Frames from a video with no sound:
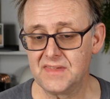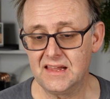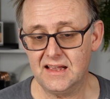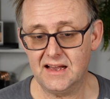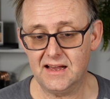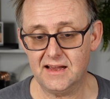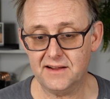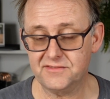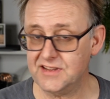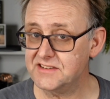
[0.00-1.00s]
And
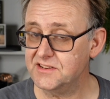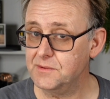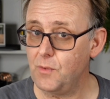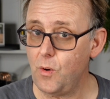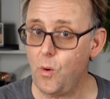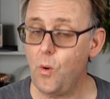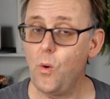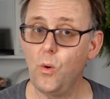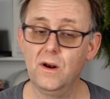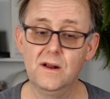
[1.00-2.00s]
I've tested them
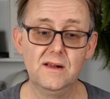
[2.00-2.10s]
all,